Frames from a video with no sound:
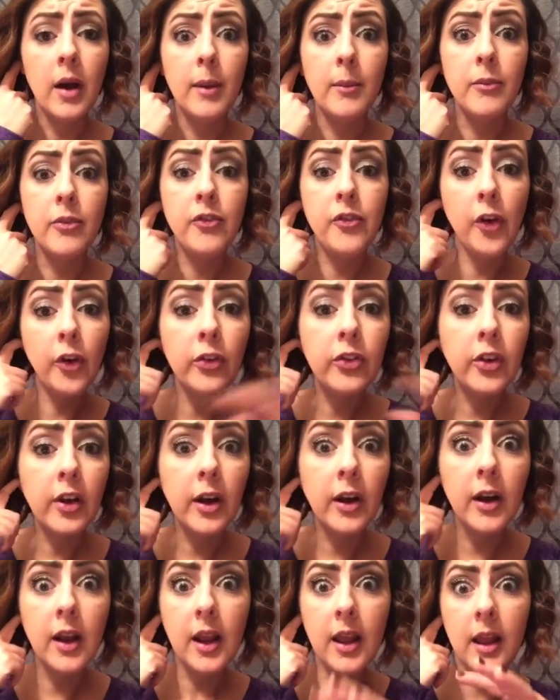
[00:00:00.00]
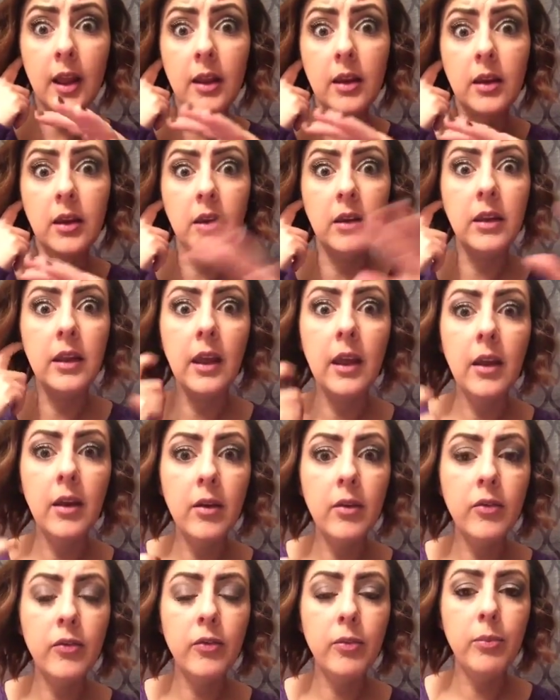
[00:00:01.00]
filter and
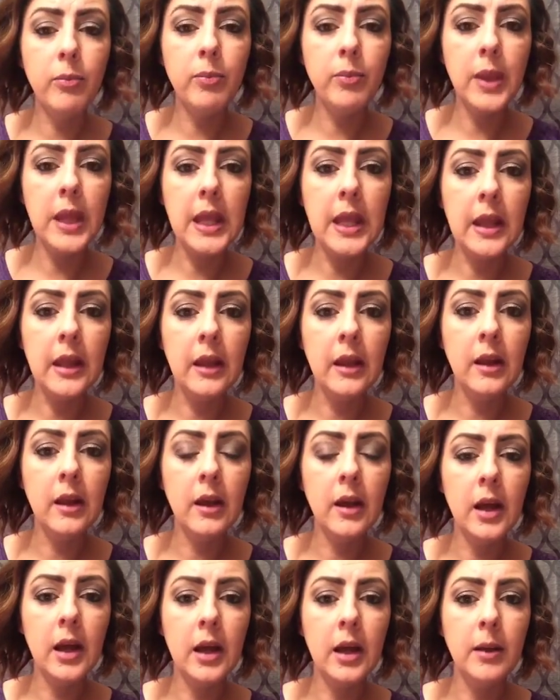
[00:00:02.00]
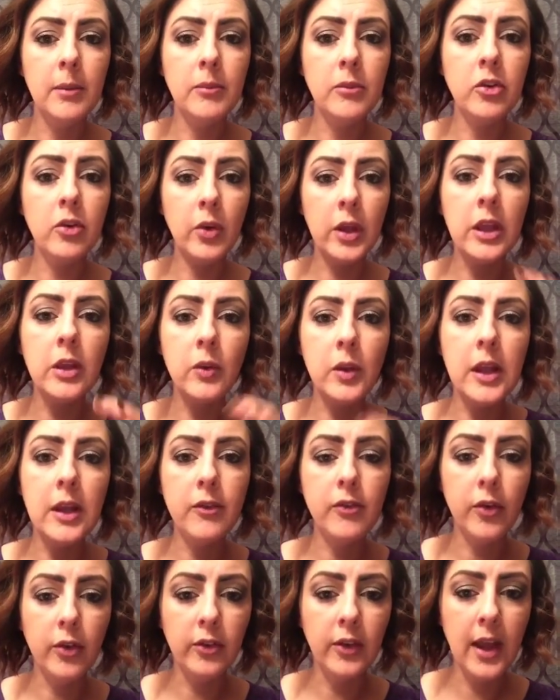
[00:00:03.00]
give, being doing unique
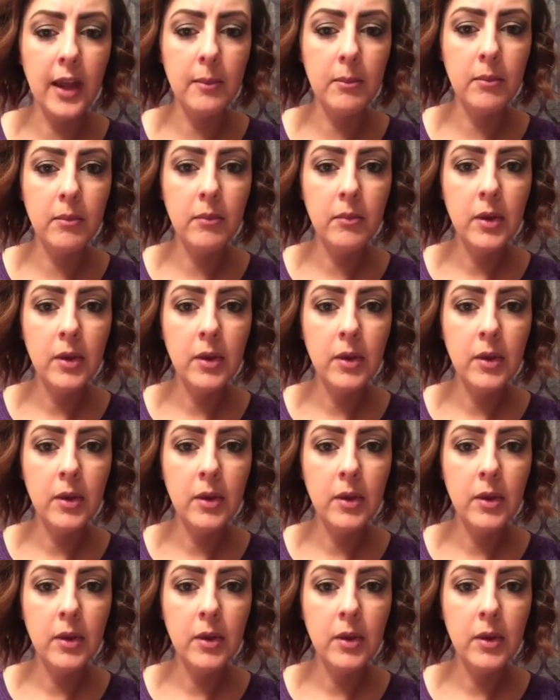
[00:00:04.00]
full time.